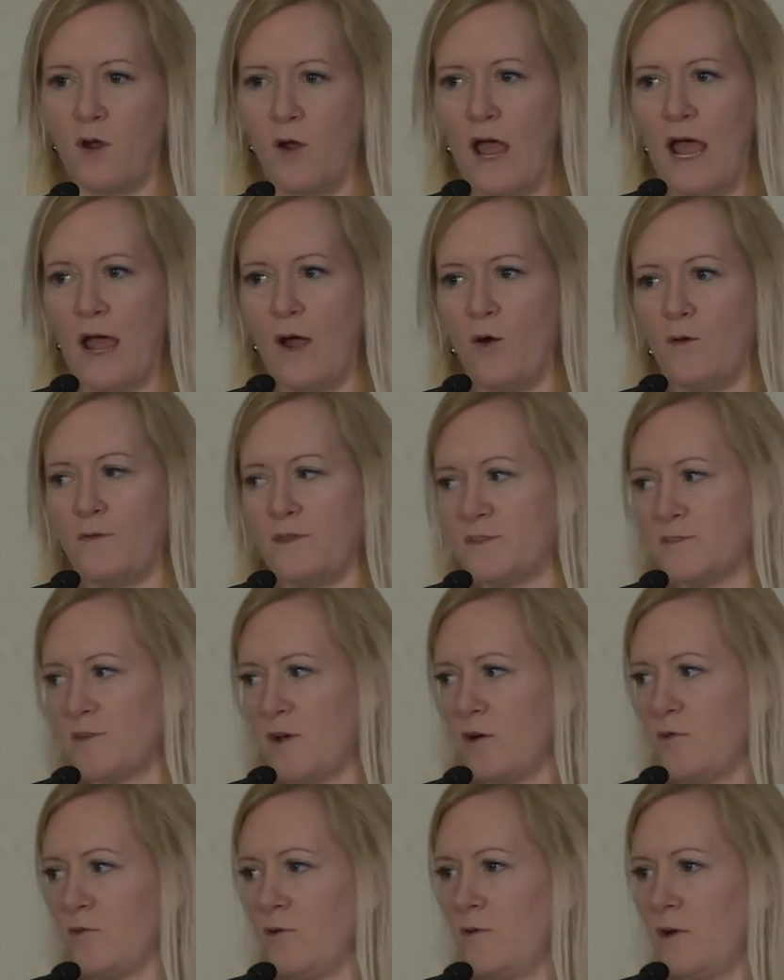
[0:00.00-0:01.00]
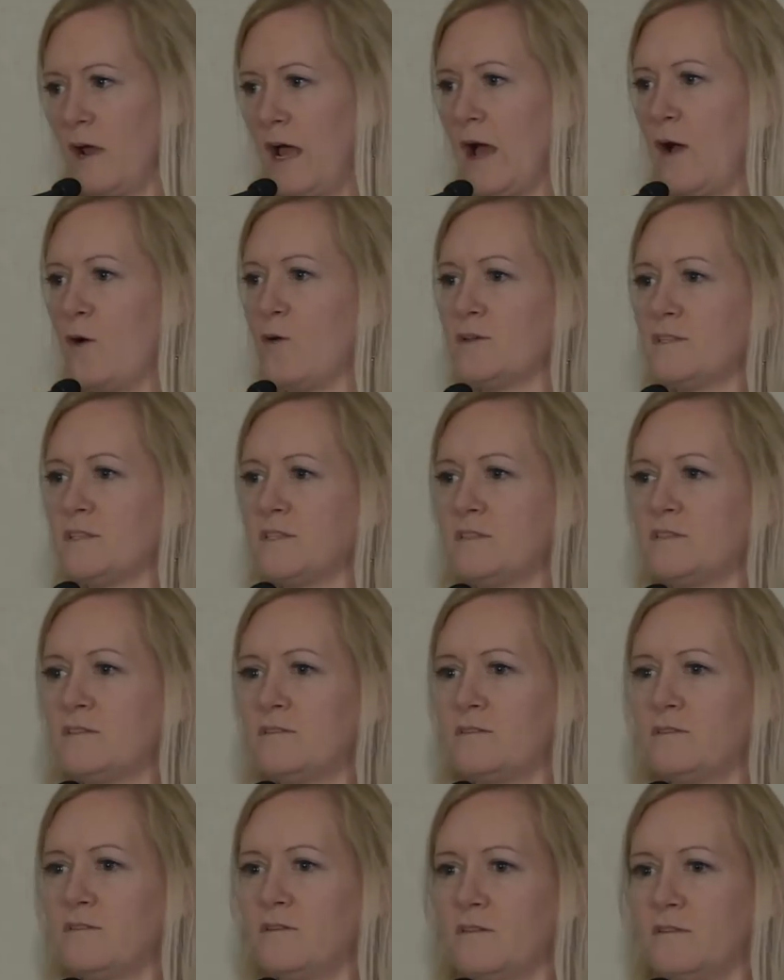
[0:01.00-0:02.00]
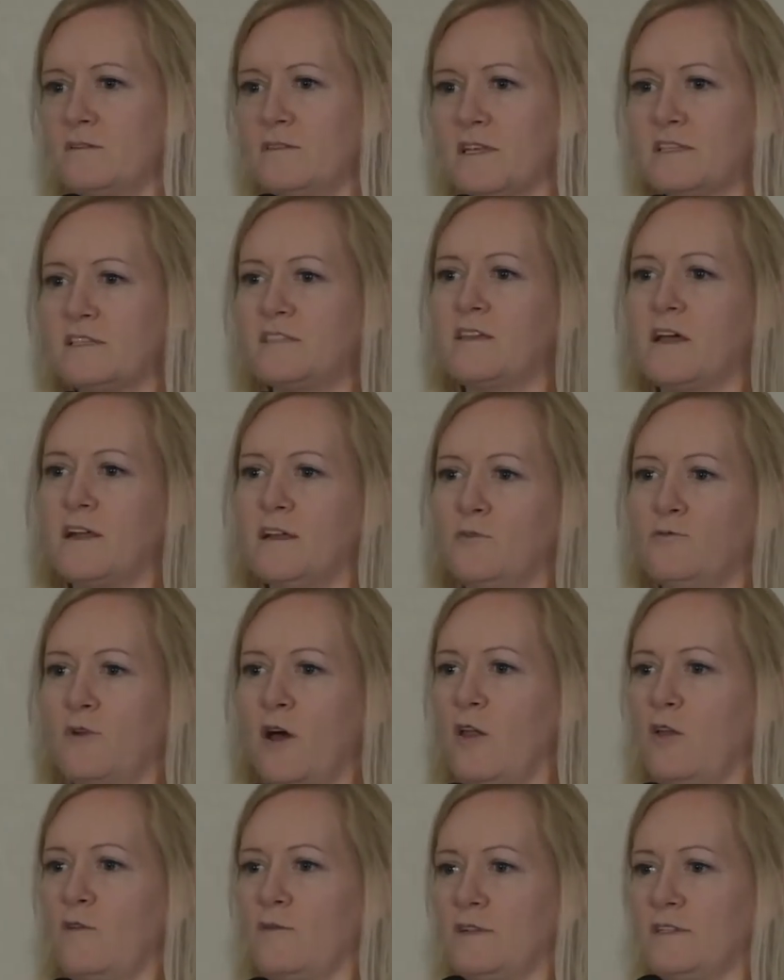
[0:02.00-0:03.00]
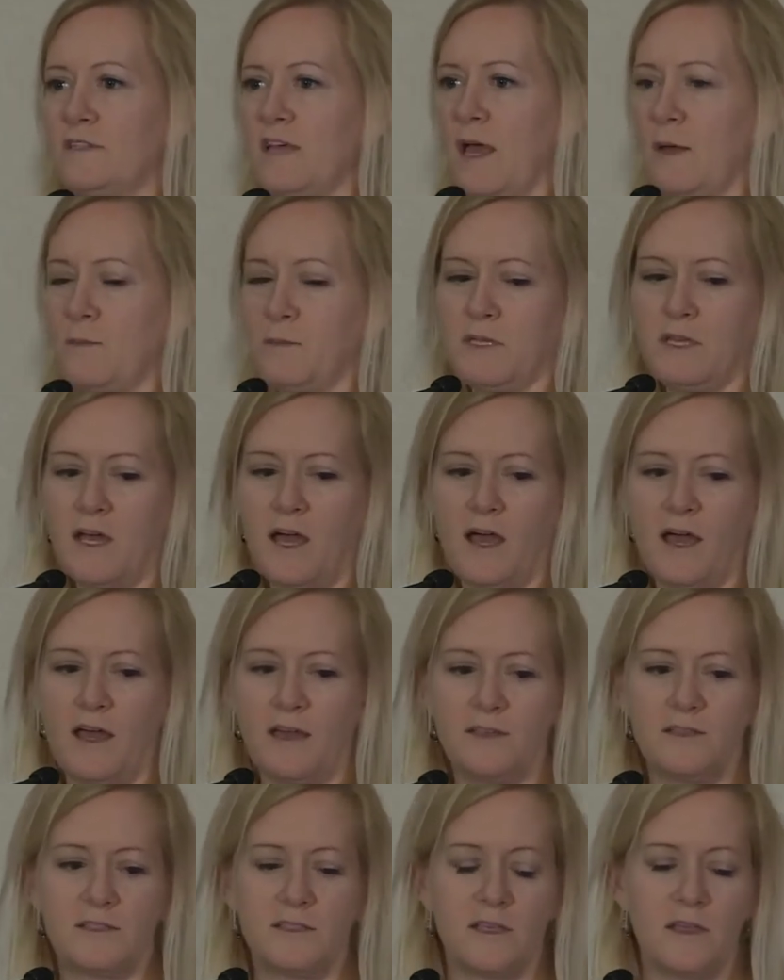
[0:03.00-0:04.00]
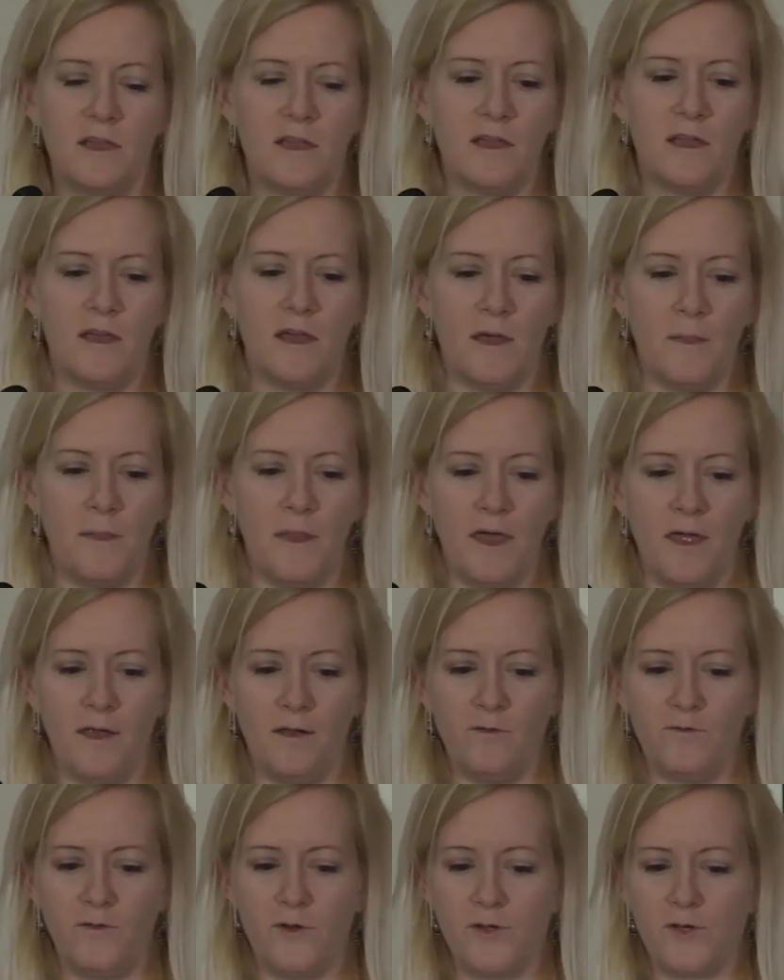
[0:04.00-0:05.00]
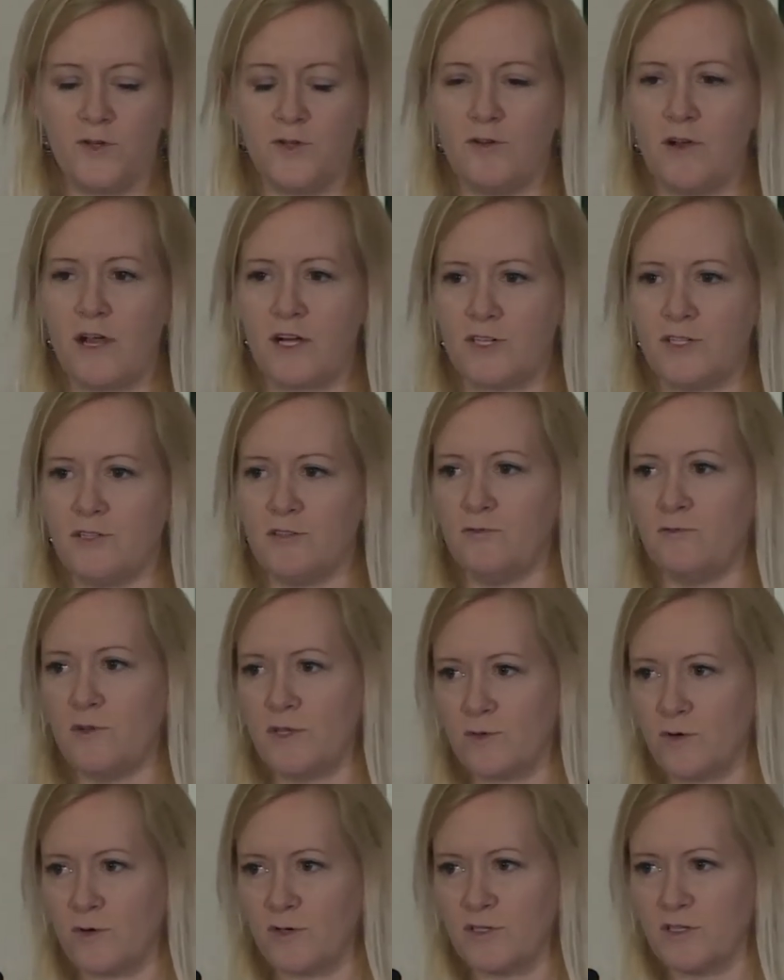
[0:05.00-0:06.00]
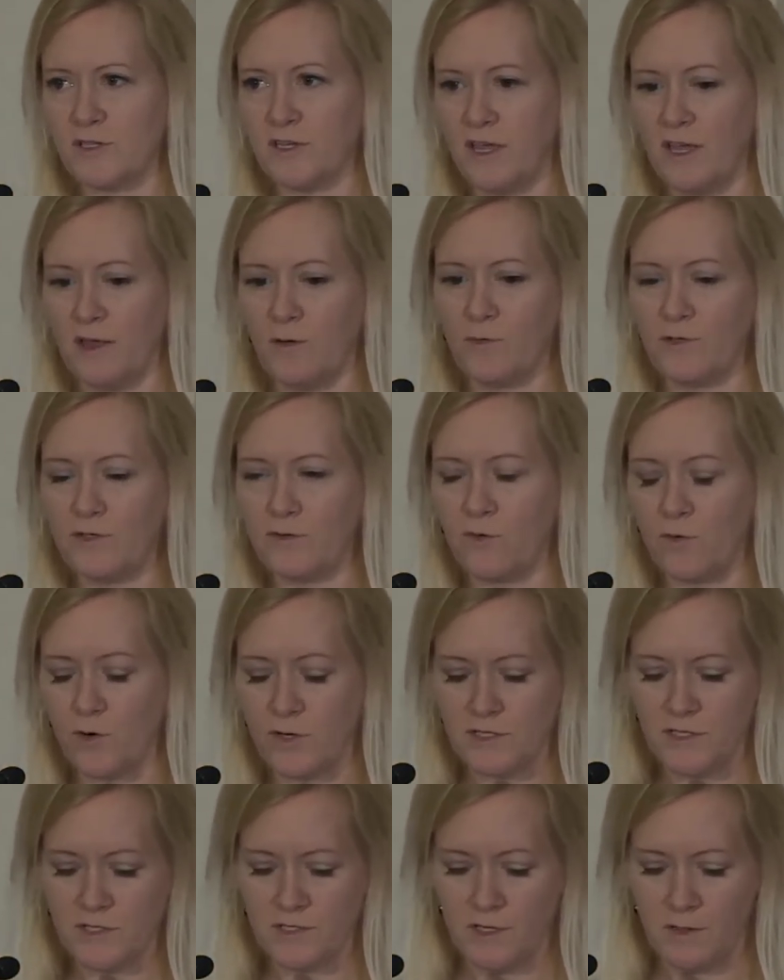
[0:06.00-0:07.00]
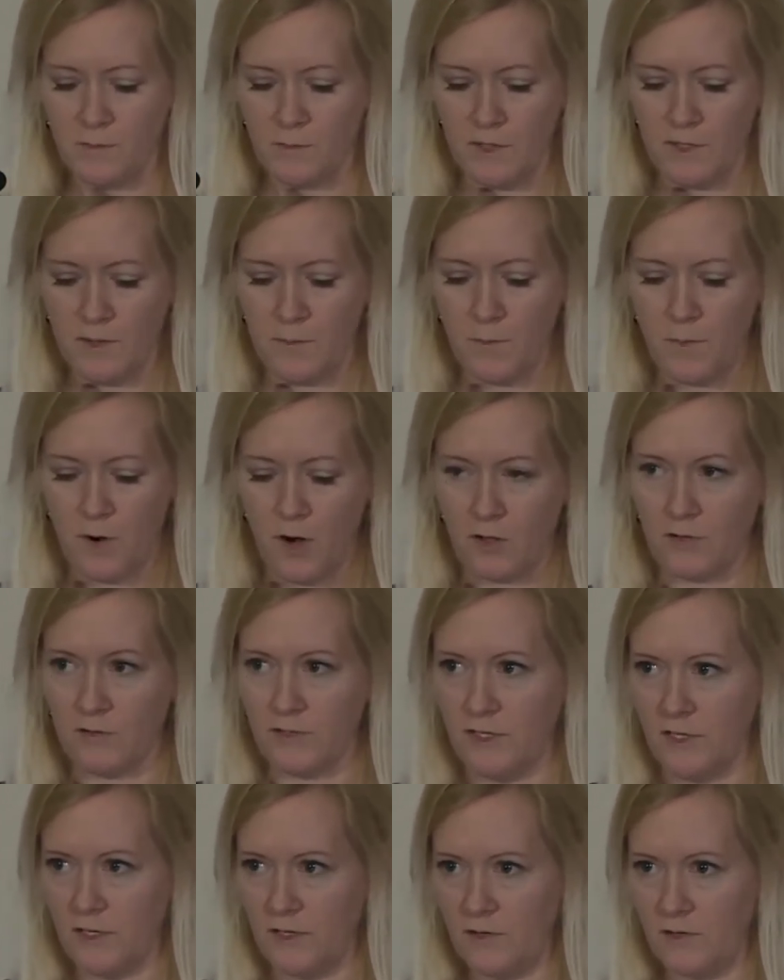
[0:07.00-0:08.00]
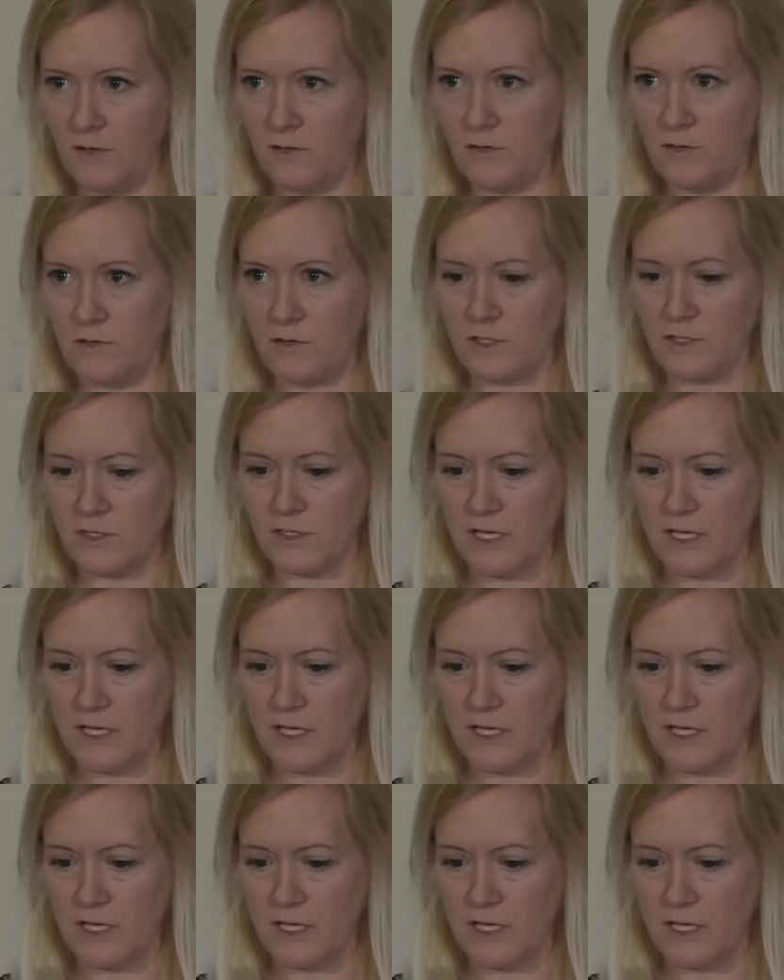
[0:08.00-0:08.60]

how is this study relevant to MBIs? And then future directions and resources again, which of course is going to be partly the